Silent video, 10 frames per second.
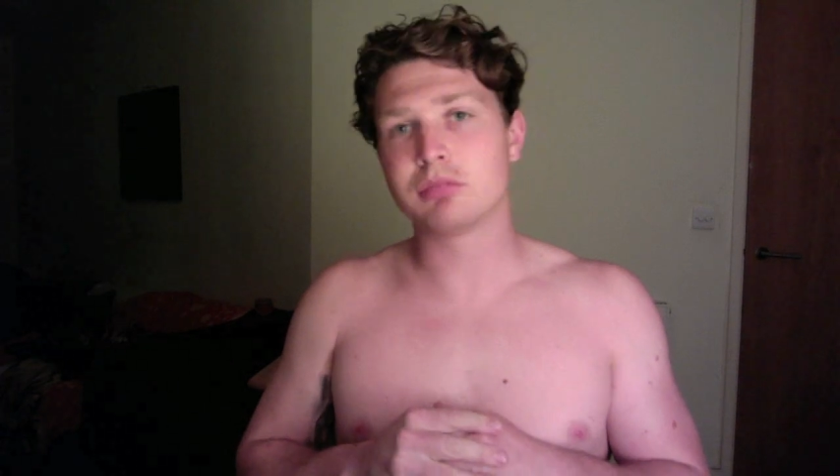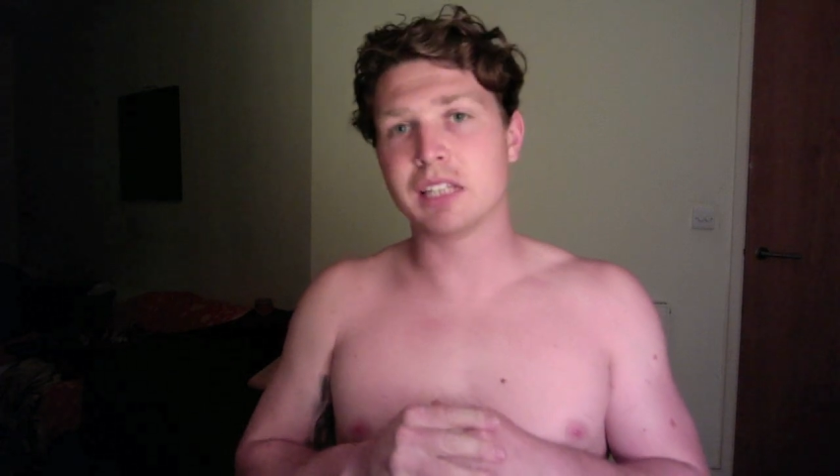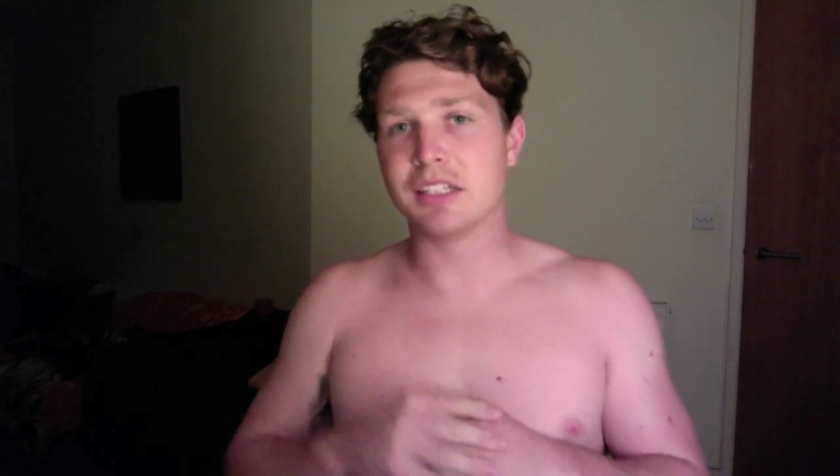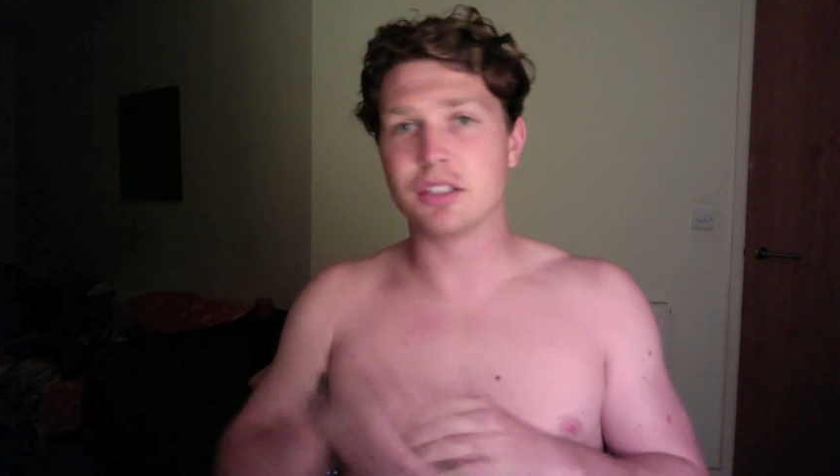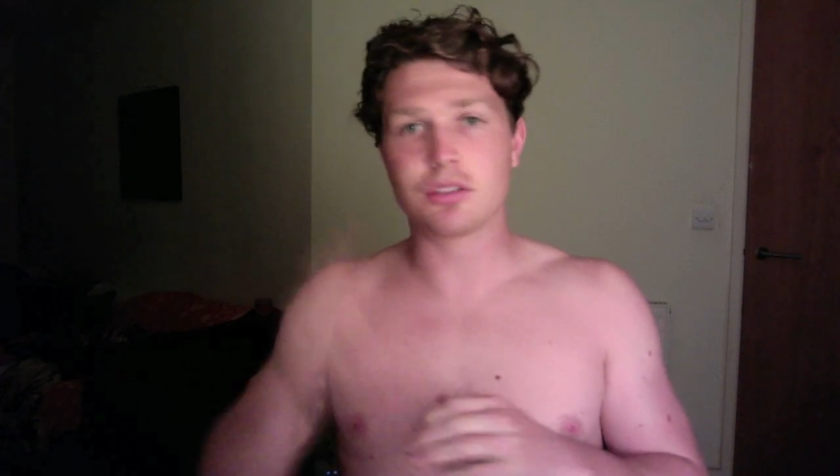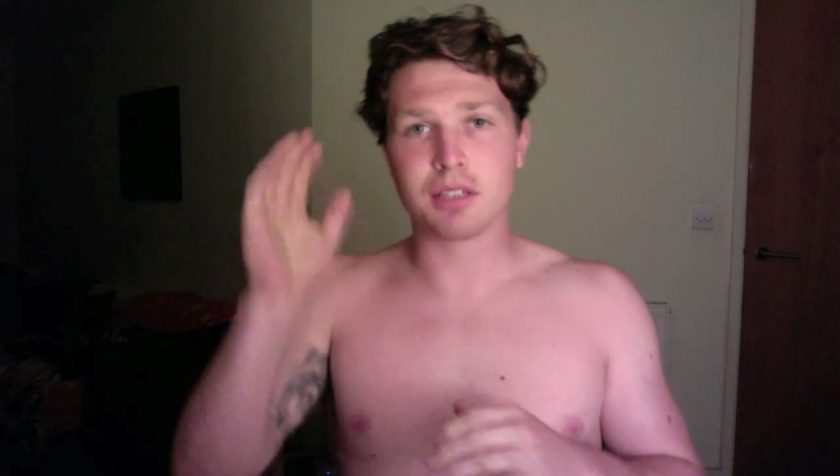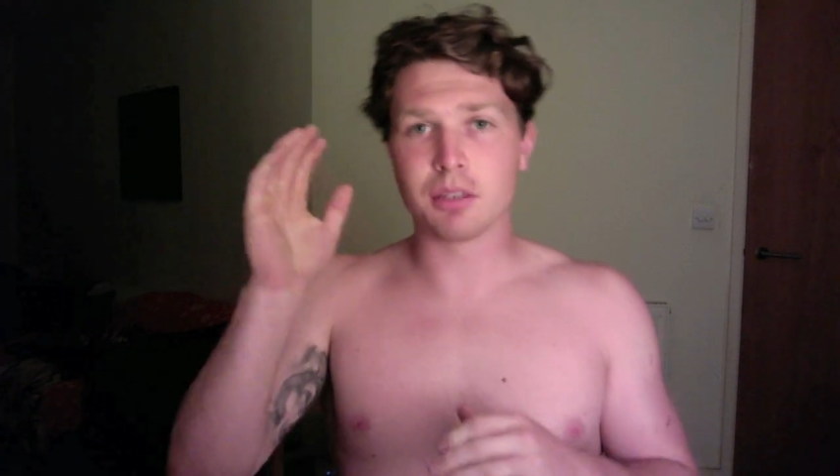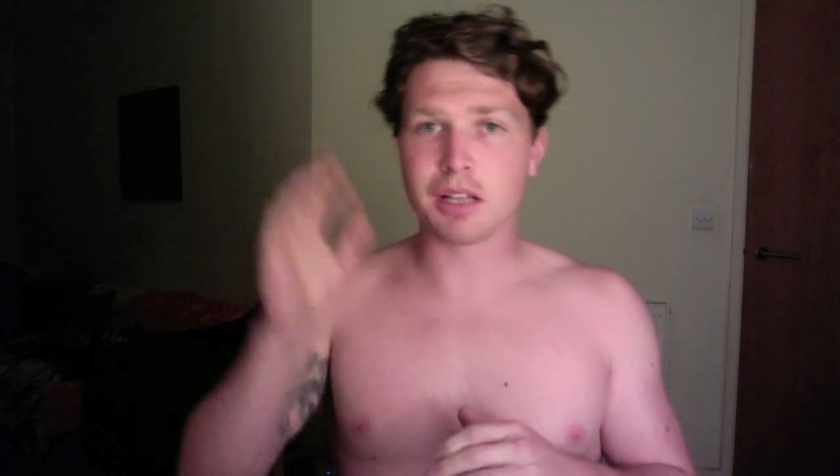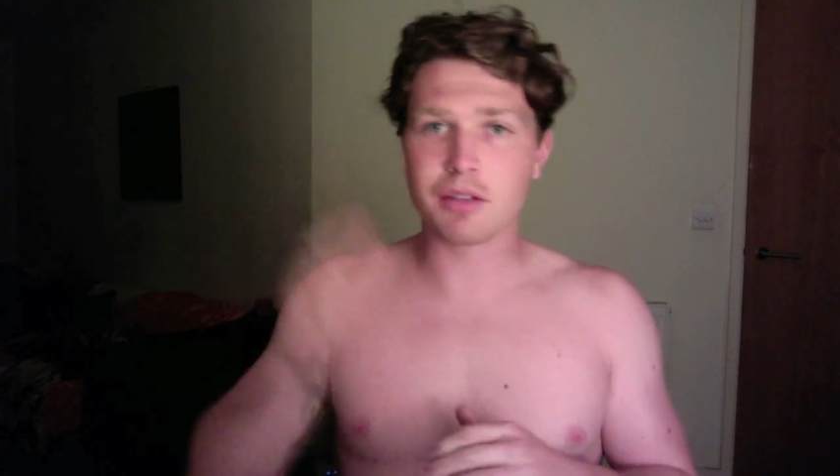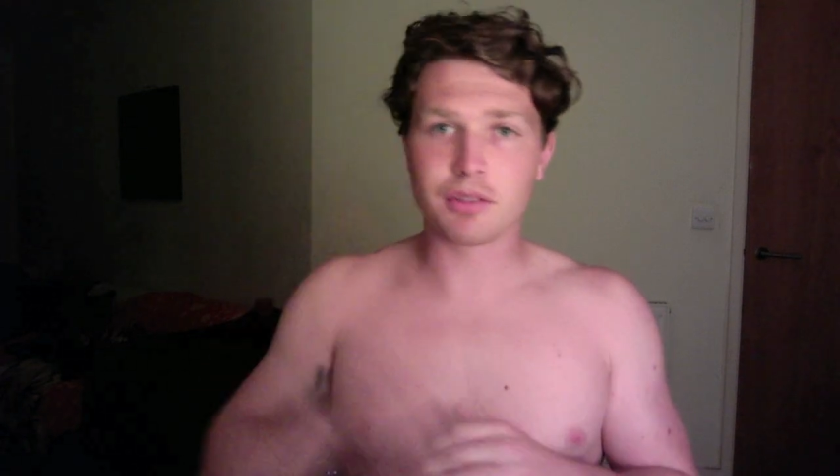industry or
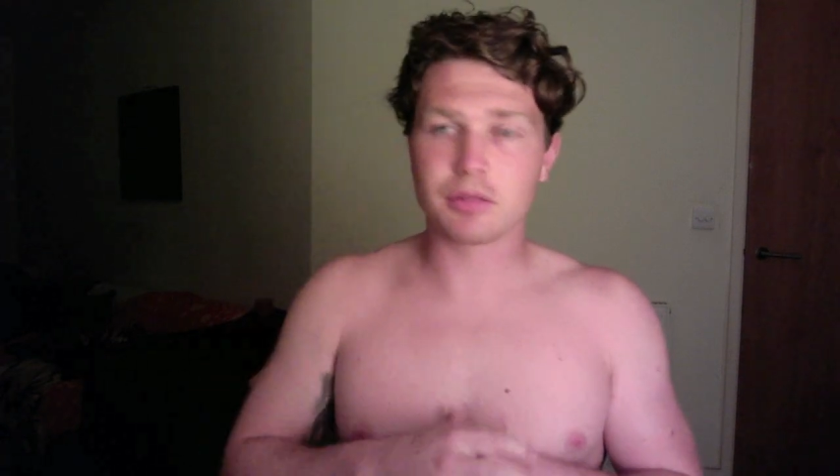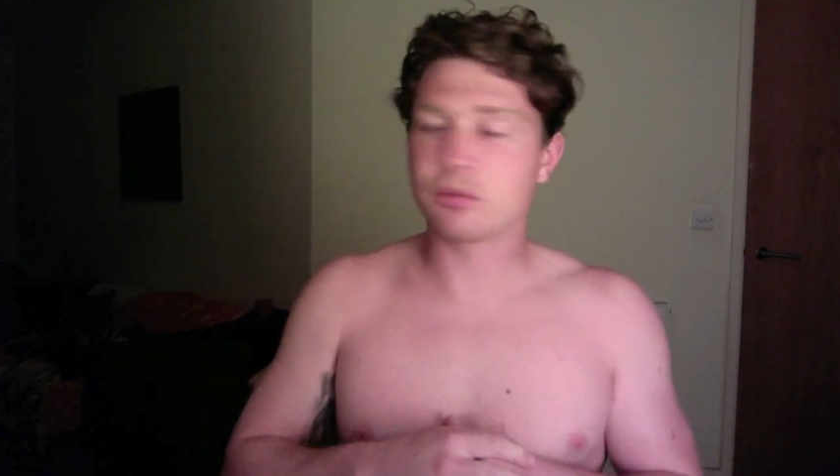whatever,